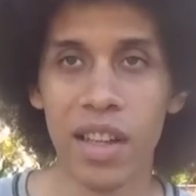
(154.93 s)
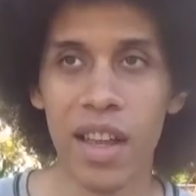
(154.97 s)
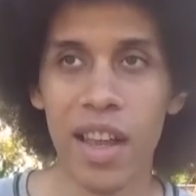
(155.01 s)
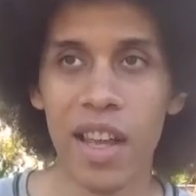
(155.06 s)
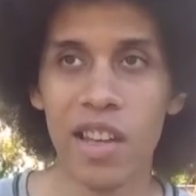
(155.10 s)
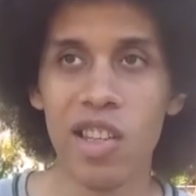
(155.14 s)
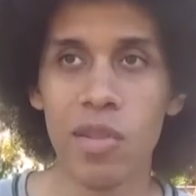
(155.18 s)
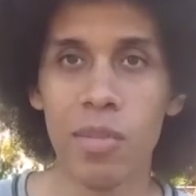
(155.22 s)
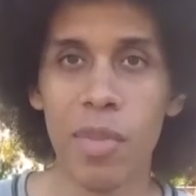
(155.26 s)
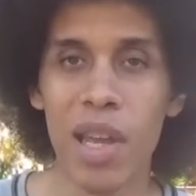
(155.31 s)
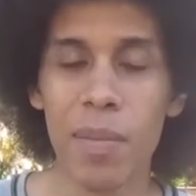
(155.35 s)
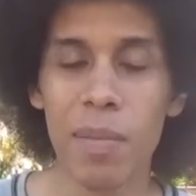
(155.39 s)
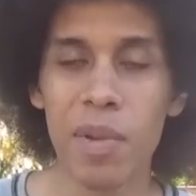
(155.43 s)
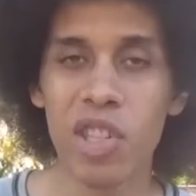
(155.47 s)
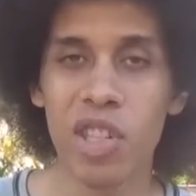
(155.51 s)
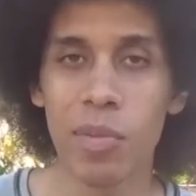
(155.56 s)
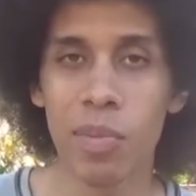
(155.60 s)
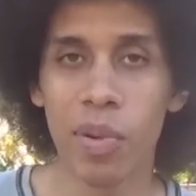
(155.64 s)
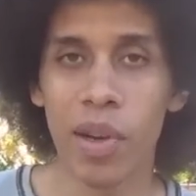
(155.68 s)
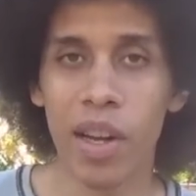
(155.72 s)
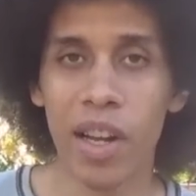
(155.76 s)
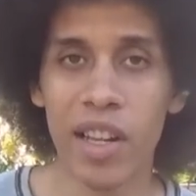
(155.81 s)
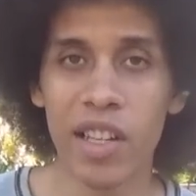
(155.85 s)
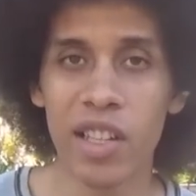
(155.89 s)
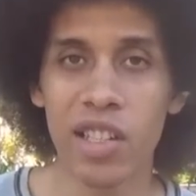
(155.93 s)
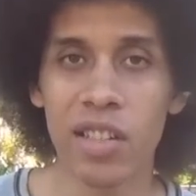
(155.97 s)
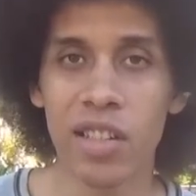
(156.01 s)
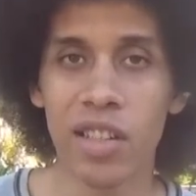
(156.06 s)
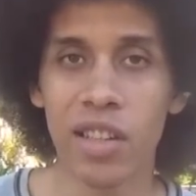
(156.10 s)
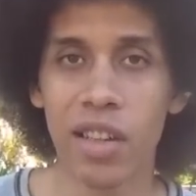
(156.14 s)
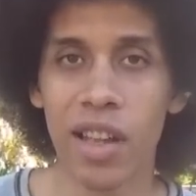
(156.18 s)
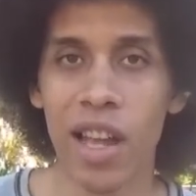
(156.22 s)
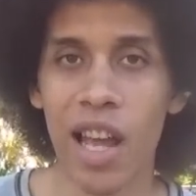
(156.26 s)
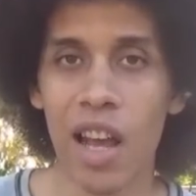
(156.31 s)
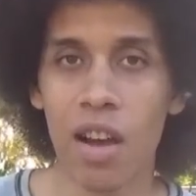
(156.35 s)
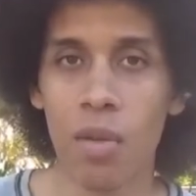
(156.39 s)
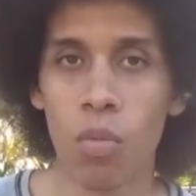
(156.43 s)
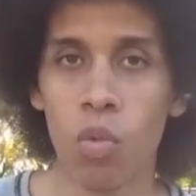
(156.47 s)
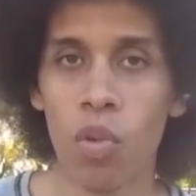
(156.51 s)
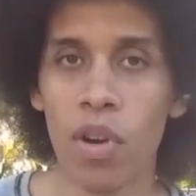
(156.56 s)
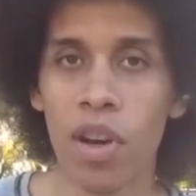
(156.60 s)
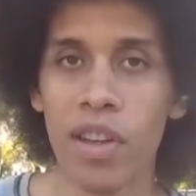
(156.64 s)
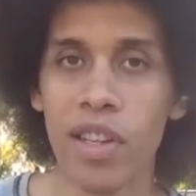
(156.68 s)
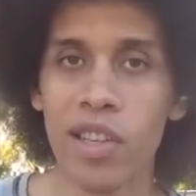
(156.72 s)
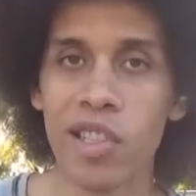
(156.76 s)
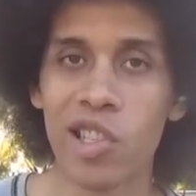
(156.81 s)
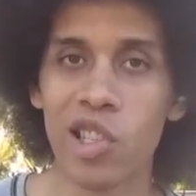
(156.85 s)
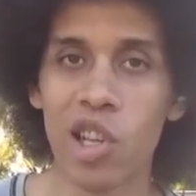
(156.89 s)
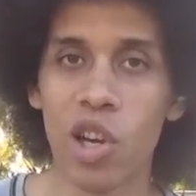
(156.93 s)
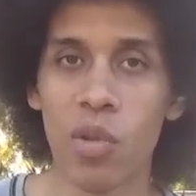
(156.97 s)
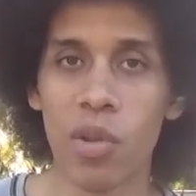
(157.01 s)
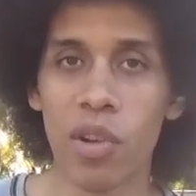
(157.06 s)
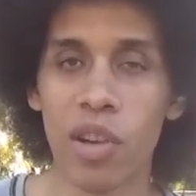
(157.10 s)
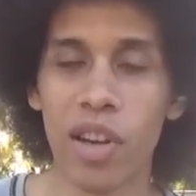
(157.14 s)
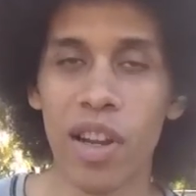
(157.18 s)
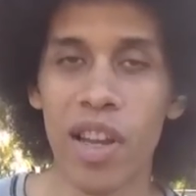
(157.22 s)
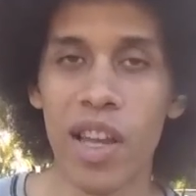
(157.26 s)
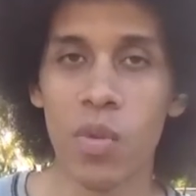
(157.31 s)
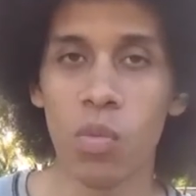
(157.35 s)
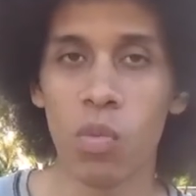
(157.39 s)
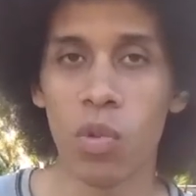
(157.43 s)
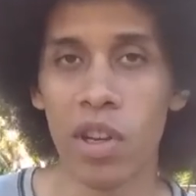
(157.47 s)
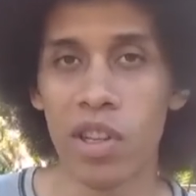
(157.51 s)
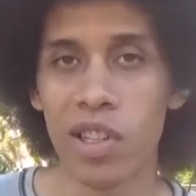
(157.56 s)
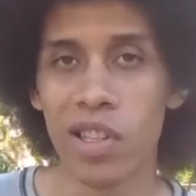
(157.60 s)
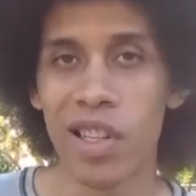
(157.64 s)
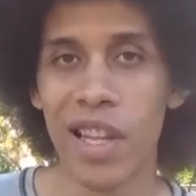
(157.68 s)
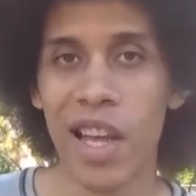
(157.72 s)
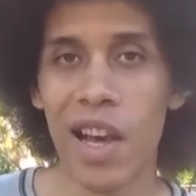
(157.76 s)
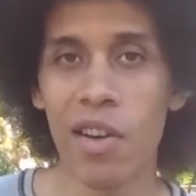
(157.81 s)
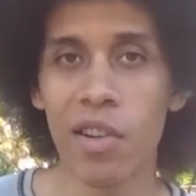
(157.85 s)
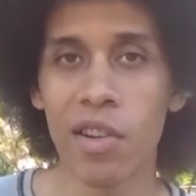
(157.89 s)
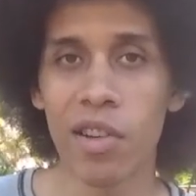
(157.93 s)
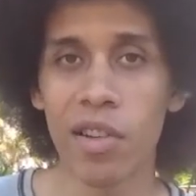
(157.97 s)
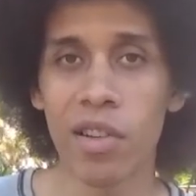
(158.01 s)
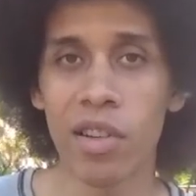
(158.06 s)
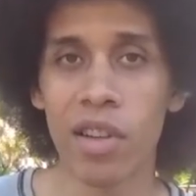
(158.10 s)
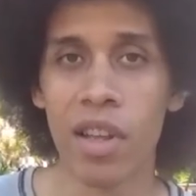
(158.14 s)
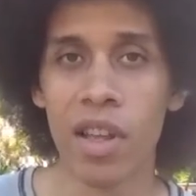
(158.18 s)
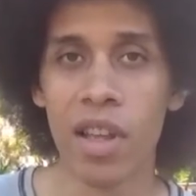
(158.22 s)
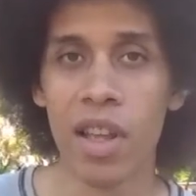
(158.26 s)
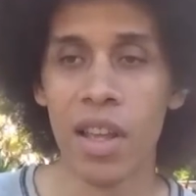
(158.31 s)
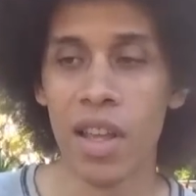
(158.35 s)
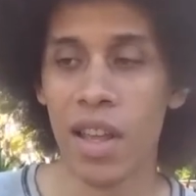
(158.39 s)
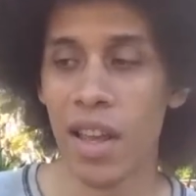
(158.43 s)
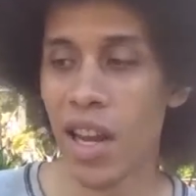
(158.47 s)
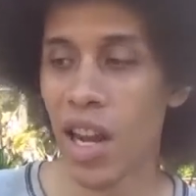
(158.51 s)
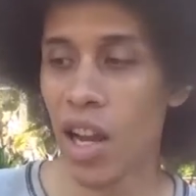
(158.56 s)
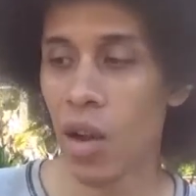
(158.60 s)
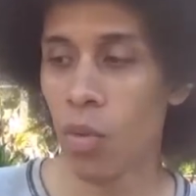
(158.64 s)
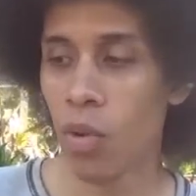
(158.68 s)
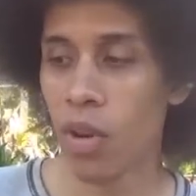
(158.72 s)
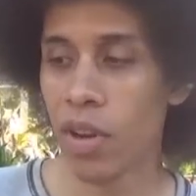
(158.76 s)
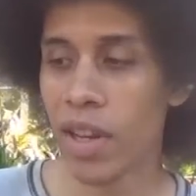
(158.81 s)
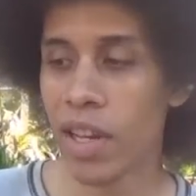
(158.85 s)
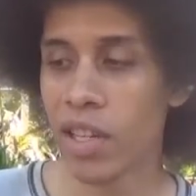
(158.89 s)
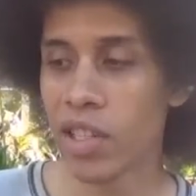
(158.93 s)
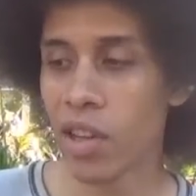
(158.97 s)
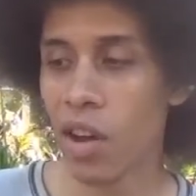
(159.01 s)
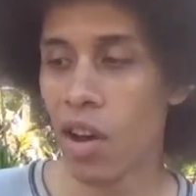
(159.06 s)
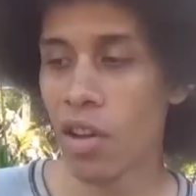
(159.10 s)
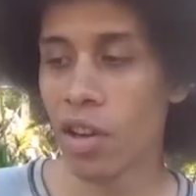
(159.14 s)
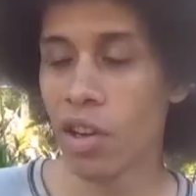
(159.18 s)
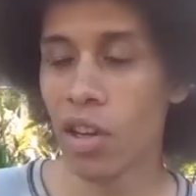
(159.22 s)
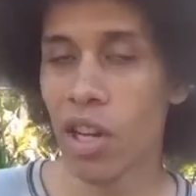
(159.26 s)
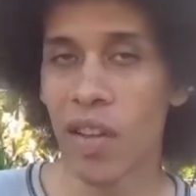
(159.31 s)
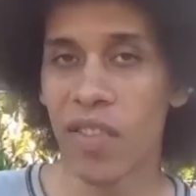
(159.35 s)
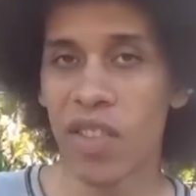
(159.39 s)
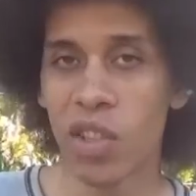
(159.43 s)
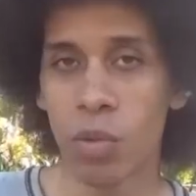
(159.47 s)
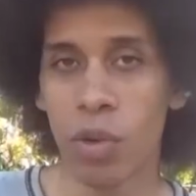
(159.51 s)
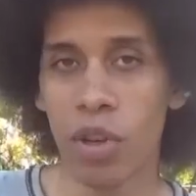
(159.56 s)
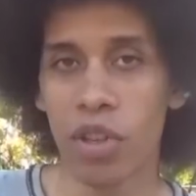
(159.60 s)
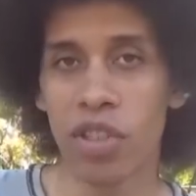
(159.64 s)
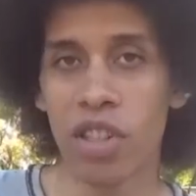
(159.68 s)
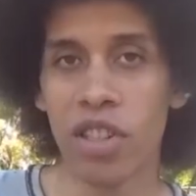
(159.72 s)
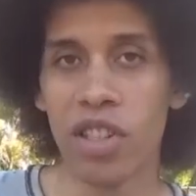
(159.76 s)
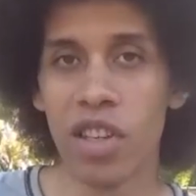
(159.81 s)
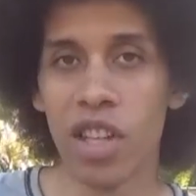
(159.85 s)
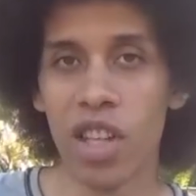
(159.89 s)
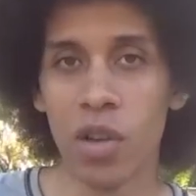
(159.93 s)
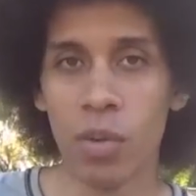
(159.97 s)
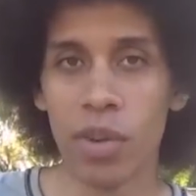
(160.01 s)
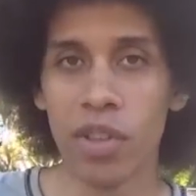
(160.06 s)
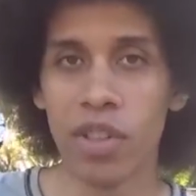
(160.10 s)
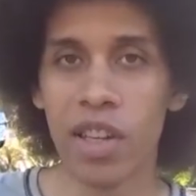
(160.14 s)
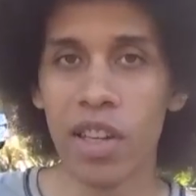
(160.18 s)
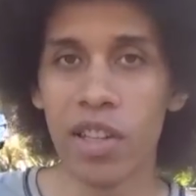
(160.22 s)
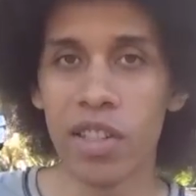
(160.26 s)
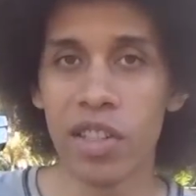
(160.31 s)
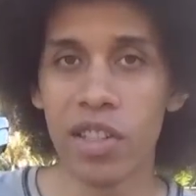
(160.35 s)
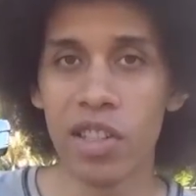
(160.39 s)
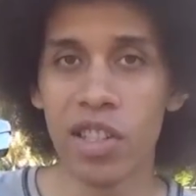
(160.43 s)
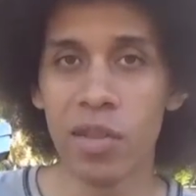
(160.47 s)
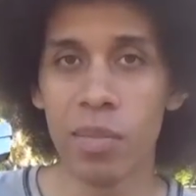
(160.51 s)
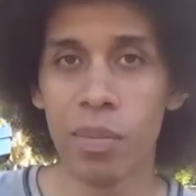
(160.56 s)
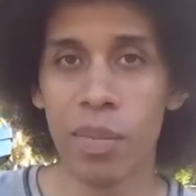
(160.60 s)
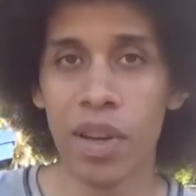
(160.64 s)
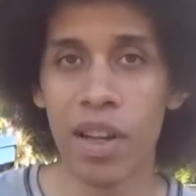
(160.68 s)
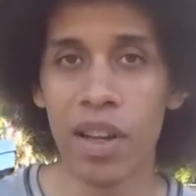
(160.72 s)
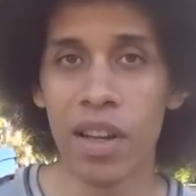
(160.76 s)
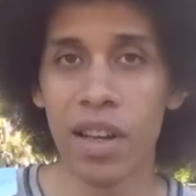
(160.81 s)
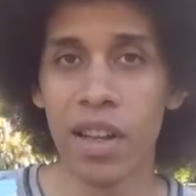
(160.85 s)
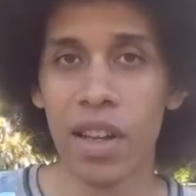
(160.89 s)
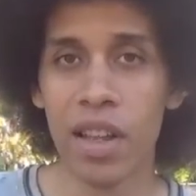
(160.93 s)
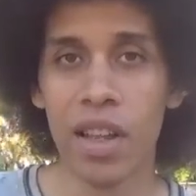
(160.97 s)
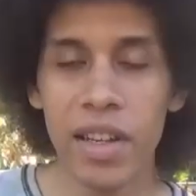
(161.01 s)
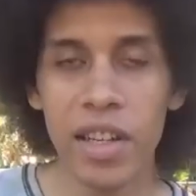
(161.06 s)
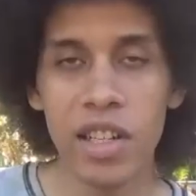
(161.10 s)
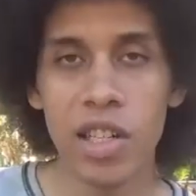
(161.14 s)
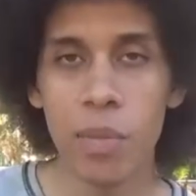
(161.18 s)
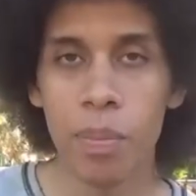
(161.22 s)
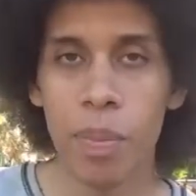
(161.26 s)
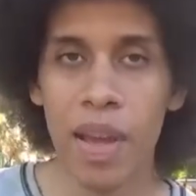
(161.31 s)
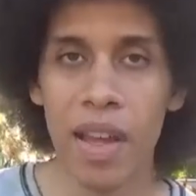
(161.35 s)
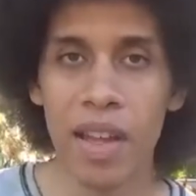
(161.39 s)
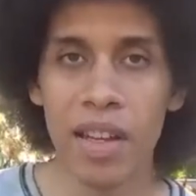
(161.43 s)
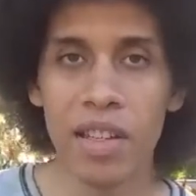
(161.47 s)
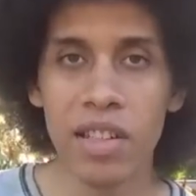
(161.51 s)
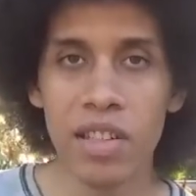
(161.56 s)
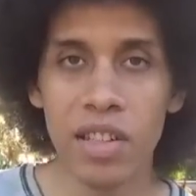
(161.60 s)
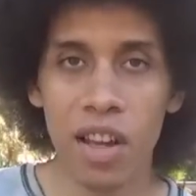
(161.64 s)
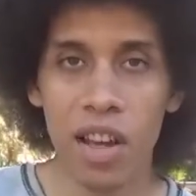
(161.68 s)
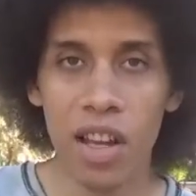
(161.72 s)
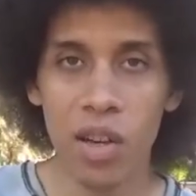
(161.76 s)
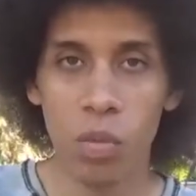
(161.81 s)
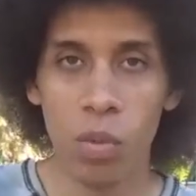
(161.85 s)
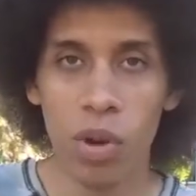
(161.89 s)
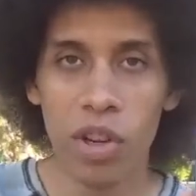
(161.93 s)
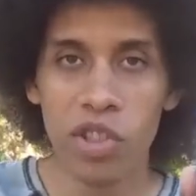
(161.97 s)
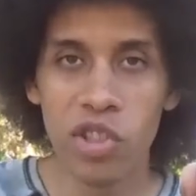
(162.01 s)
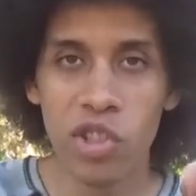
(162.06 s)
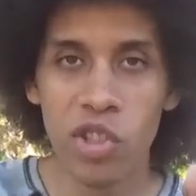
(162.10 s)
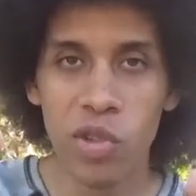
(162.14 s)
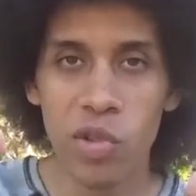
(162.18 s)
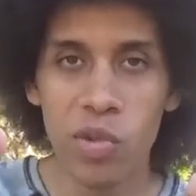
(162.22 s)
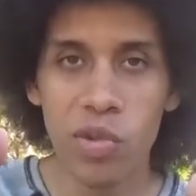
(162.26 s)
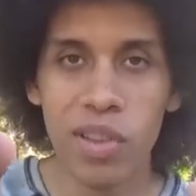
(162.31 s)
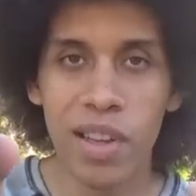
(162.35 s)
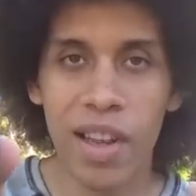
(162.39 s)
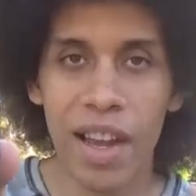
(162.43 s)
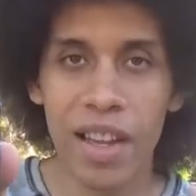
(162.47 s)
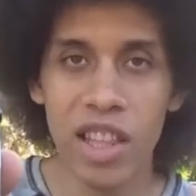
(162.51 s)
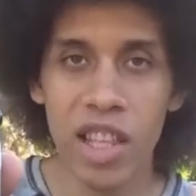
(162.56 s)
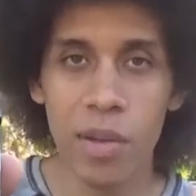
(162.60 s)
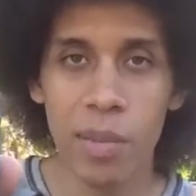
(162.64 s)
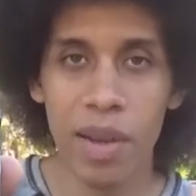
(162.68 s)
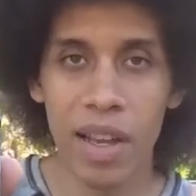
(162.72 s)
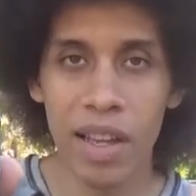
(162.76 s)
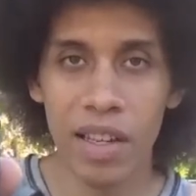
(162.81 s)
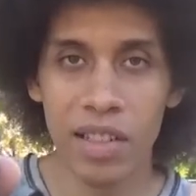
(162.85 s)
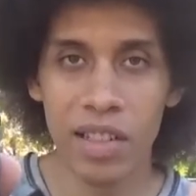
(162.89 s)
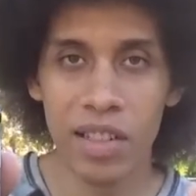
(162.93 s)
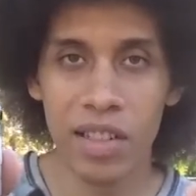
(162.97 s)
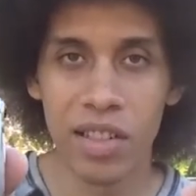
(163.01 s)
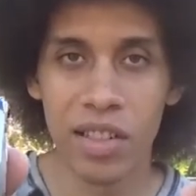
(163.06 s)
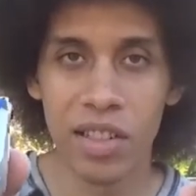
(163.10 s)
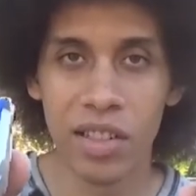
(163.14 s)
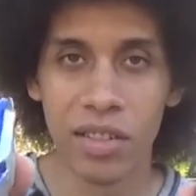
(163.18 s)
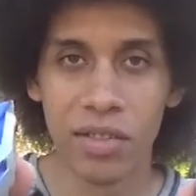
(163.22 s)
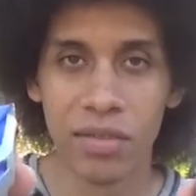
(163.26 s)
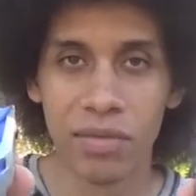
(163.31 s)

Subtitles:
And you may be surprised how one is lower and one's louder, and how one has an on and off switch and the other one doesn't, but it depends on what you like the best.